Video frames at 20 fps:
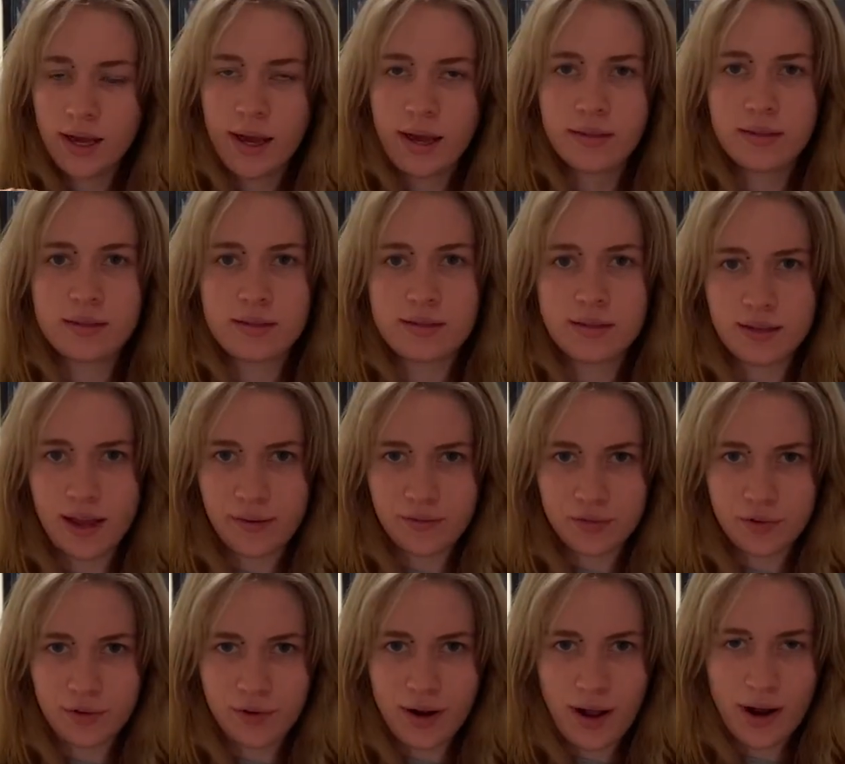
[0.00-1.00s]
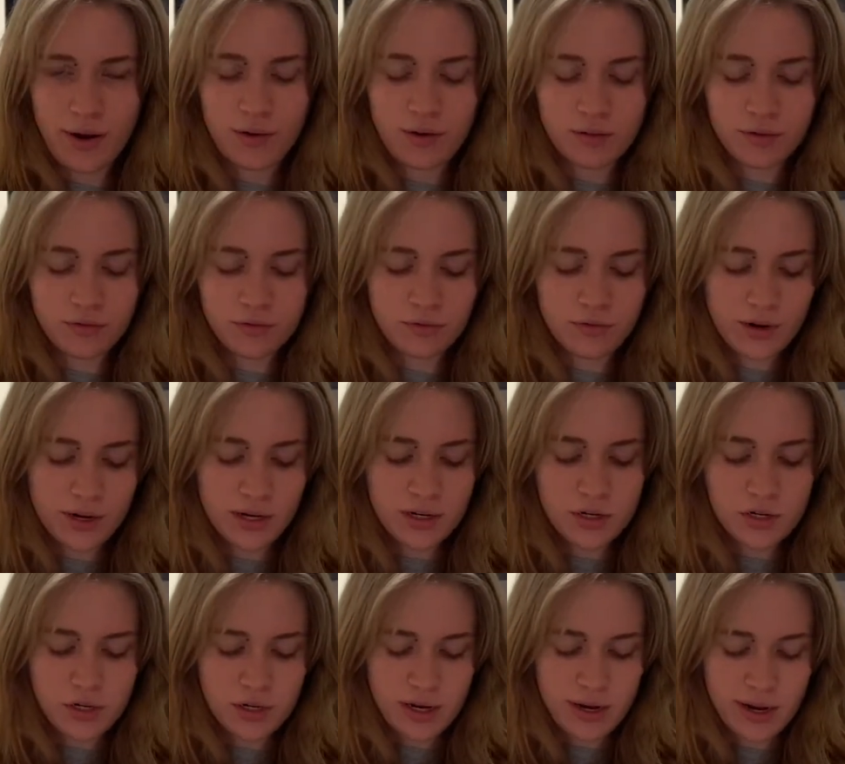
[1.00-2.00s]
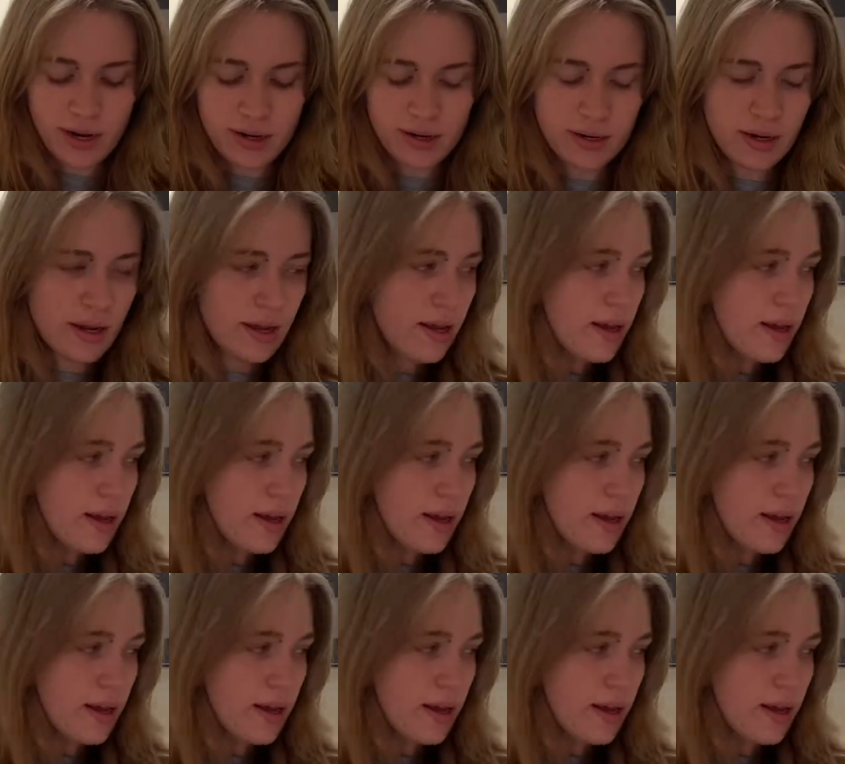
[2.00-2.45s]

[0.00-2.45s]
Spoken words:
This is after an hour in the fridge, and